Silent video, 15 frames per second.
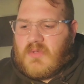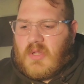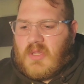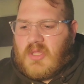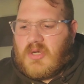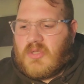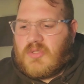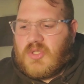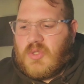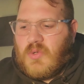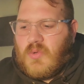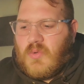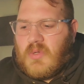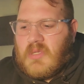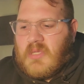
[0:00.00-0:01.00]
a little
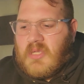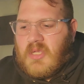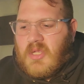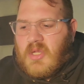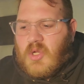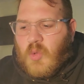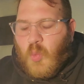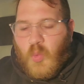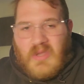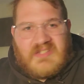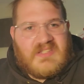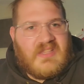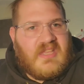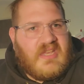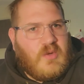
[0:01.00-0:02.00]
too
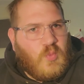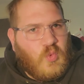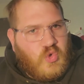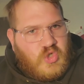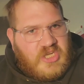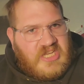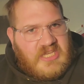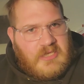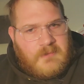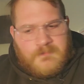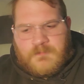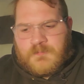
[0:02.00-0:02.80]
whistly and whooshy,